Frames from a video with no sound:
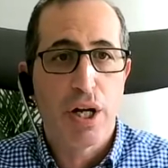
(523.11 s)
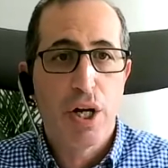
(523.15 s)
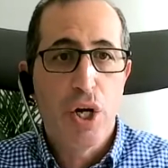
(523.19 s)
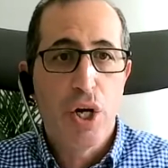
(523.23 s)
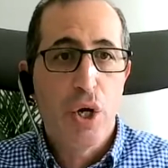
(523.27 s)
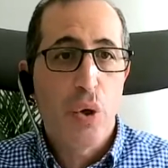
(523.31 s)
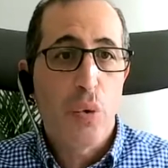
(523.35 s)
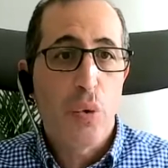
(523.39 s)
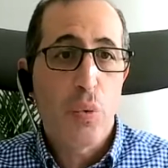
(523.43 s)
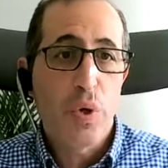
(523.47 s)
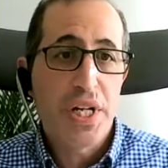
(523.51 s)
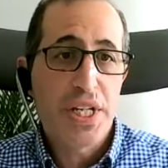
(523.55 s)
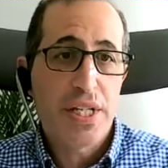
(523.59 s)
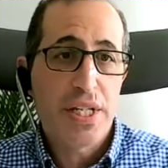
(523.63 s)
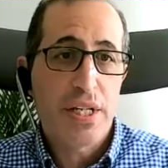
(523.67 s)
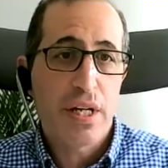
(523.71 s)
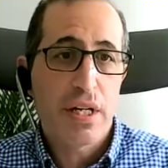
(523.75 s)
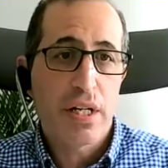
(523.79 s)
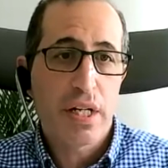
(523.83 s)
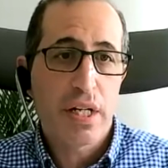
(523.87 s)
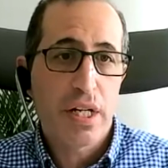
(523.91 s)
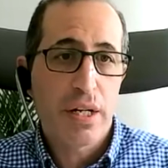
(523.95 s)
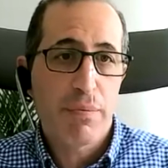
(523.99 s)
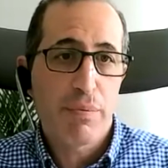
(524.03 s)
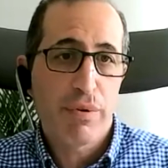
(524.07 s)
We
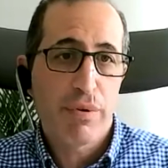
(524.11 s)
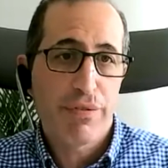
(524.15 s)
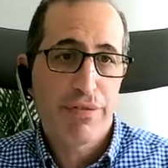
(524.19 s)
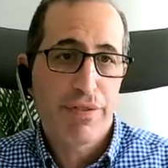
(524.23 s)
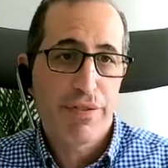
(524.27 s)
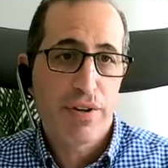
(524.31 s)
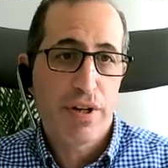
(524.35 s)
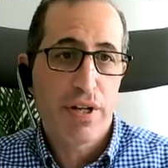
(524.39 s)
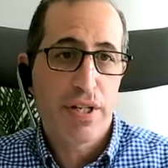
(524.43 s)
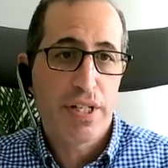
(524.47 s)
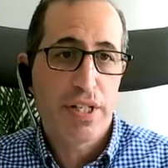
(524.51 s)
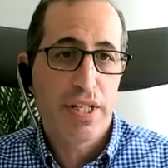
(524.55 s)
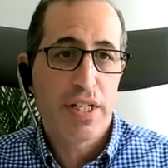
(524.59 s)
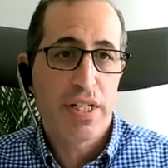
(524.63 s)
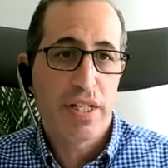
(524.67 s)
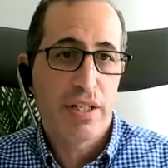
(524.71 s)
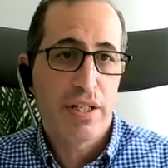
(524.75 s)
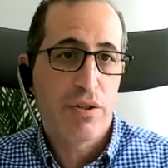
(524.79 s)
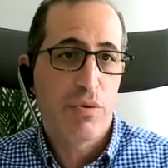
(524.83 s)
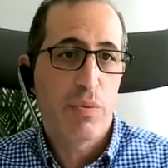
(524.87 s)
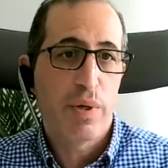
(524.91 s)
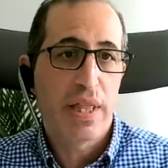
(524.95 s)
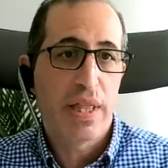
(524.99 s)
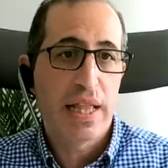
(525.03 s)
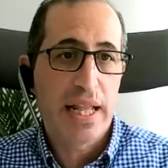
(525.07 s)
certainly prefer to deal
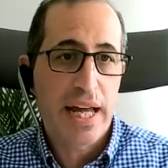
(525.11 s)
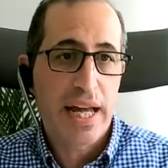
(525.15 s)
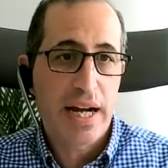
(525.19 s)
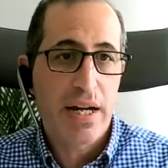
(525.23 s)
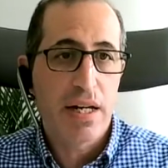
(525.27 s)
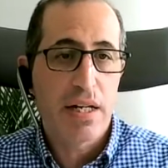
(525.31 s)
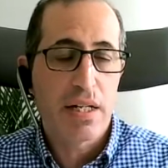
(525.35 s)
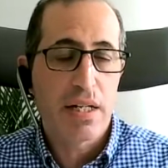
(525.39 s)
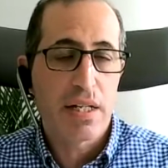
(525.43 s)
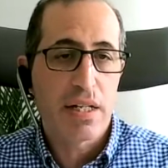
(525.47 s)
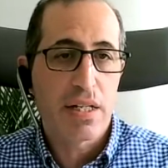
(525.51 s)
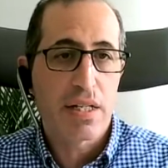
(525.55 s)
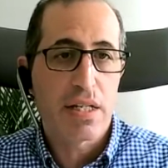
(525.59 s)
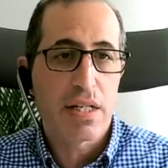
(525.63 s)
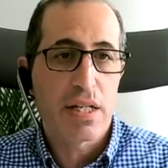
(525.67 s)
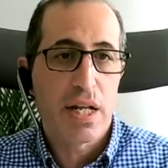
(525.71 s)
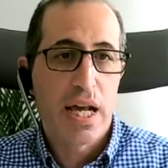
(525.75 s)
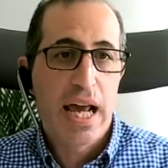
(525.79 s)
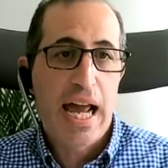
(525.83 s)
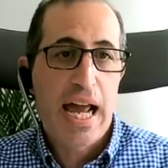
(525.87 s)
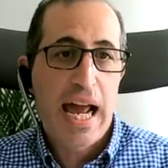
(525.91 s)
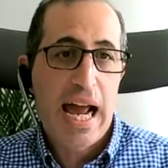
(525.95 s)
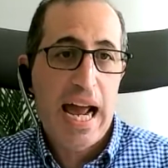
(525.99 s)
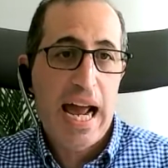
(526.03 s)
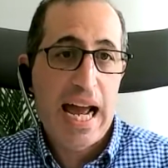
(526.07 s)
with lenders
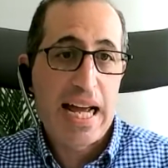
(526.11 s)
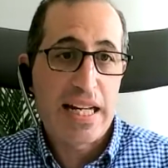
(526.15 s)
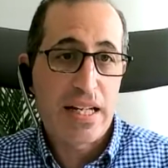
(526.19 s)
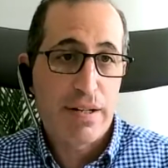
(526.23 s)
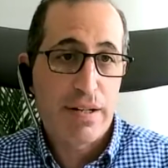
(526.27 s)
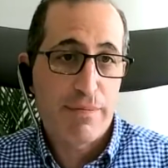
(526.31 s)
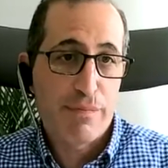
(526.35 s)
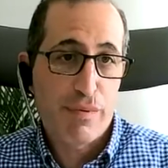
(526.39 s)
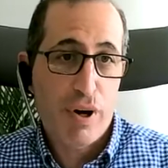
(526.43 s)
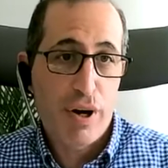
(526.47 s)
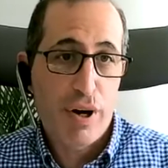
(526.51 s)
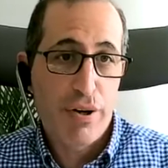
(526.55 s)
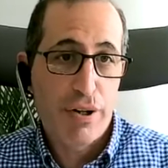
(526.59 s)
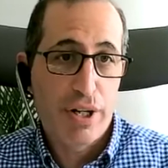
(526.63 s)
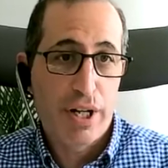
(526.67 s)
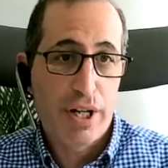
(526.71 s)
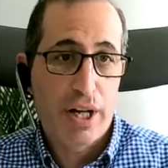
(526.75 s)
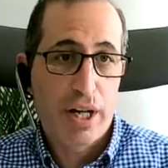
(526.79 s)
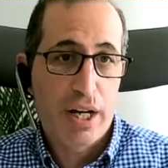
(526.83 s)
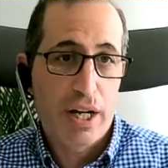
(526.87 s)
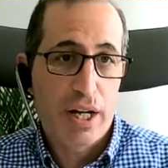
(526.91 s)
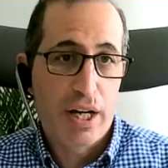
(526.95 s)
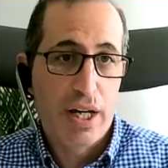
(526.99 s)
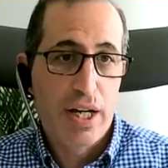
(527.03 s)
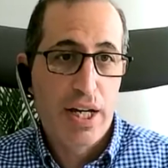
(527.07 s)
as a broker
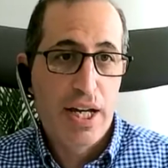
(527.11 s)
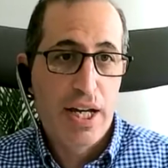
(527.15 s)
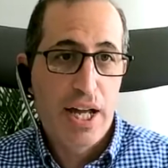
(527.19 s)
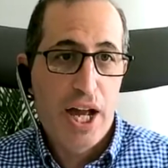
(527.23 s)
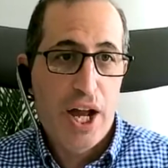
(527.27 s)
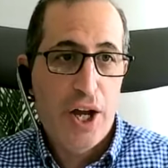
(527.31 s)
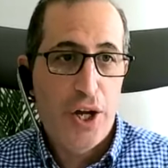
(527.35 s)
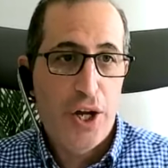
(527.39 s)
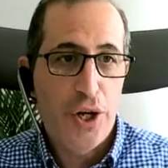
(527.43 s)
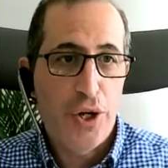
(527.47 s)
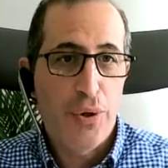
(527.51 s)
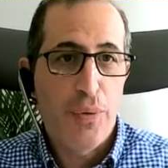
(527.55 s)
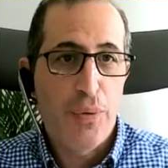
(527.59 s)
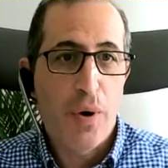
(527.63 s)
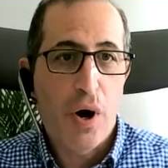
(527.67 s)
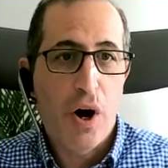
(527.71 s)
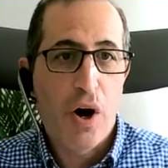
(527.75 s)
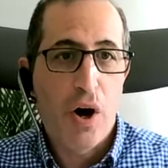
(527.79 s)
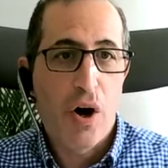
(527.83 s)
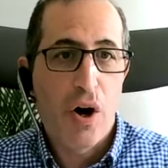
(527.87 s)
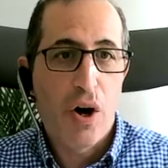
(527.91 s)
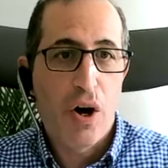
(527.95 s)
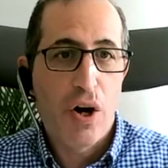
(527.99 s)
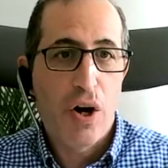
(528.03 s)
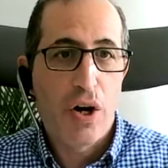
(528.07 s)
who
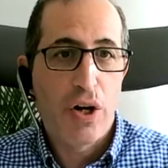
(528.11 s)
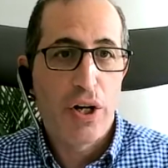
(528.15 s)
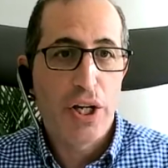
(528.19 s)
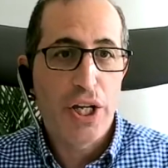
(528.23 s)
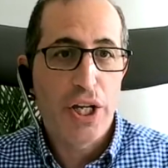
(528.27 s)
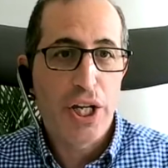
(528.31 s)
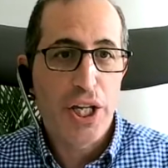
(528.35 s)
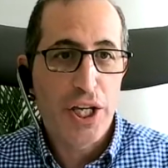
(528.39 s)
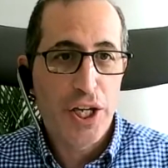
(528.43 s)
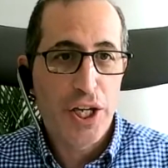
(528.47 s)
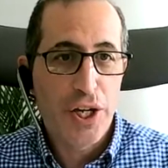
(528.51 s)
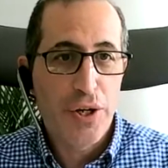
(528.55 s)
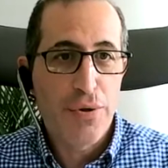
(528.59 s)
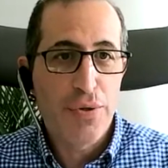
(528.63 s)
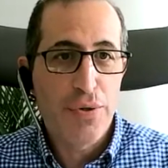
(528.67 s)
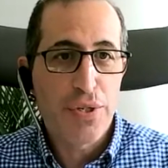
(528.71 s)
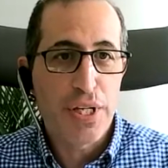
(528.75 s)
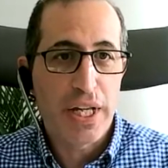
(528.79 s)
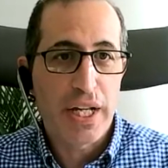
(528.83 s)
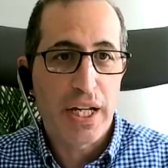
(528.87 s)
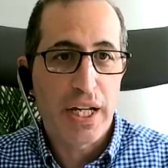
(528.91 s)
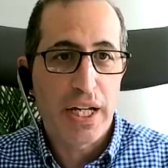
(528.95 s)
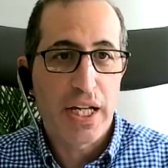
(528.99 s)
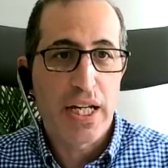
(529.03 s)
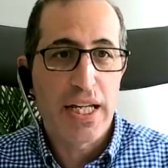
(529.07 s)
are
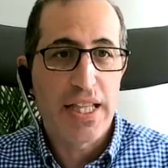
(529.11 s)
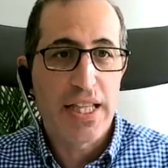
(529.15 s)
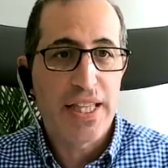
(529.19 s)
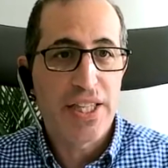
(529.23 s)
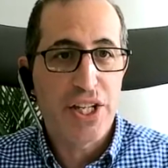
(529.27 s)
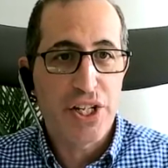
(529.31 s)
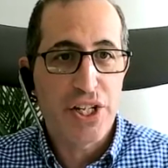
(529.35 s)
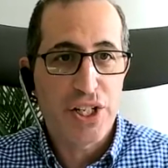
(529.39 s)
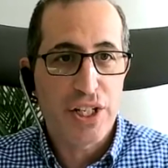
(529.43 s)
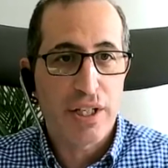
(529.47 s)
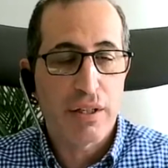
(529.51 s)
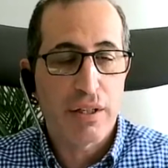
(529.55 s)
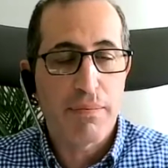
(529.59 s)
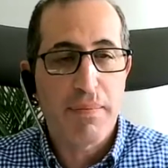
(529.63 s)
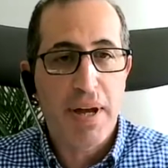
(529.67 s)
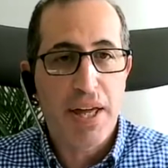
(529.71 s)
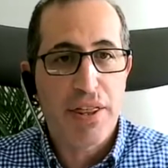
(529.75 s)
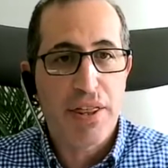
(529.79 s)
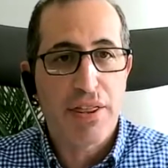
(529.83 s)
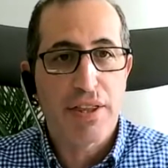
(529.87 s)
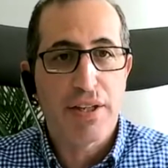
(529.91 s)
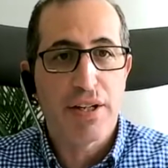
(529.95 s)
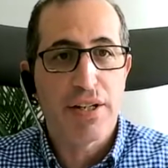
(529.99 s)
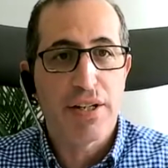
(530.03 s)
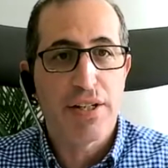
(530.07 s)
using digital
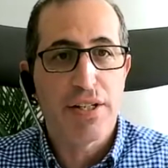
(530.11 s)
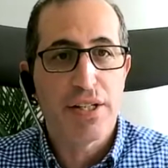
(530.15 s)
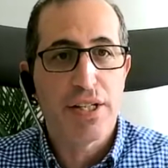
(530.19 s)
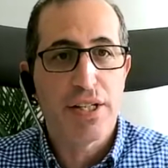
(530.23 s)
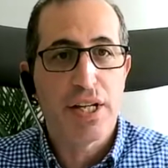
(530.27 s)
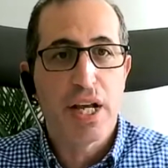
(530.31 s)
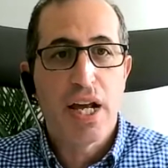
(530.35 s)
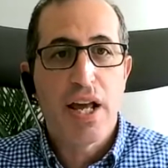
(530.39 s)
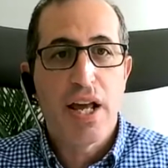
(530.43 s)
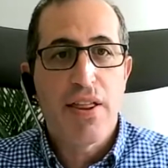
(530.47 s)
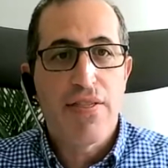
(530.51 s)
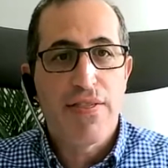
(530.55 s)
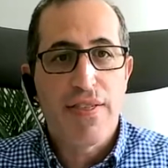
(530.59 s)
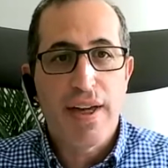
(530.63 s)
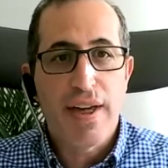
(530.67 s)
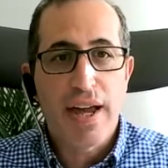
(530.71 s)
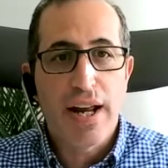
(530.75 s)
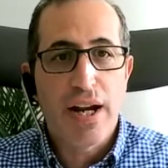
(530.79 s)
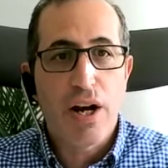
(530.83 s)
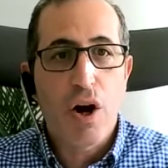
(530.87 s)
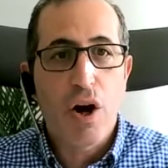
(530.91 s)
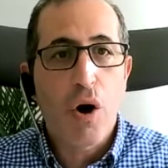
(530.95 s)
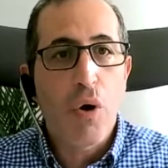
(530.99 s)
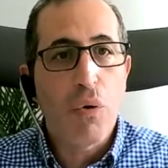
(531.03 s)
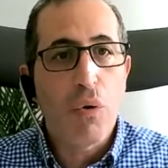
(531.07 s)
methods than
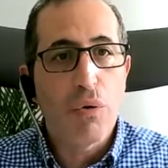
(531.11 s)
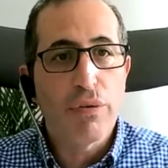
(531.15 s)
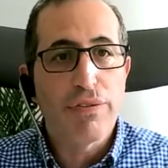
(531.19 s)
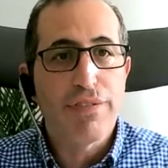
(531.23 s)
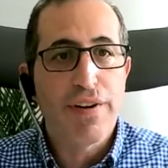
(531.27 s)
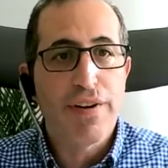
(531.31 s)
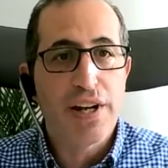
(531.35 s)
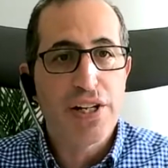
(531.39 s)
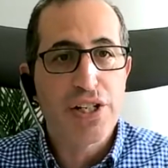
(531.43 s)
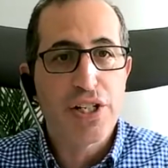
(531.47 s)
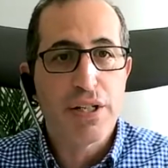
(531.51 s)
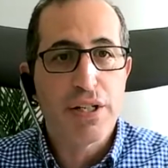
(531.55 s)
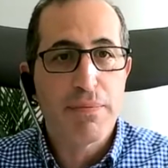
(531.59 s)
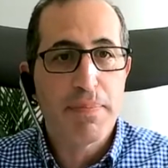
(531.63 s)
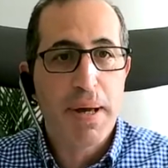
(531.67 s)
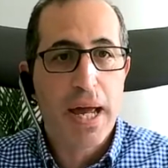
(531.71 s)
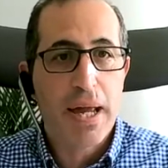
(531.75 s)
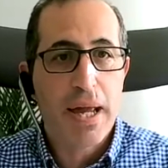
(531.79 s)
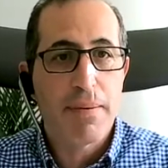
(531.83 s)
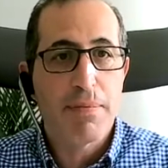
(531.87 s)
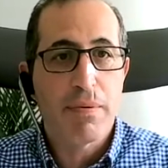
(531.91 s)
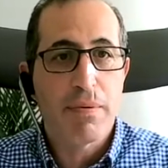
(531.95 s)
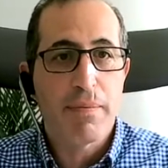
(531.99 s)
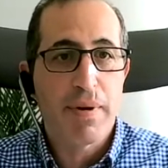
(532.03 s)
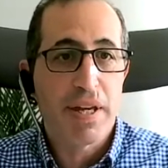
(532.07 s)
old-fashioned paper
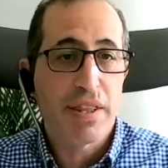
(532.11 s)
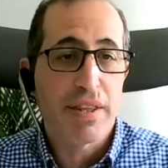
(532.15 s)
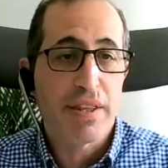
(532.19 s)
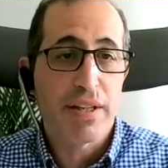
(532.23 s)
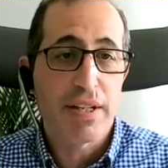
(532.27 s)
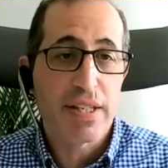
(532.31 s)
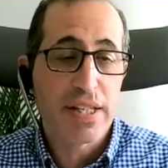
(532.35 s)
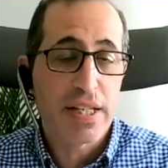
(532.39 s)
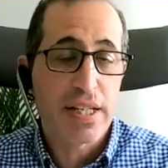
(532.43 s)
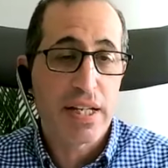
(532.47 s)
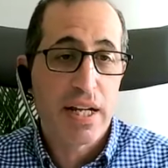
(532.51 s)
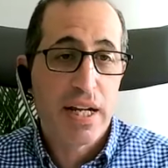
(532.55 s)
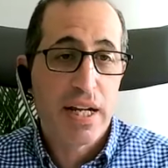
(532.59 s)
methods.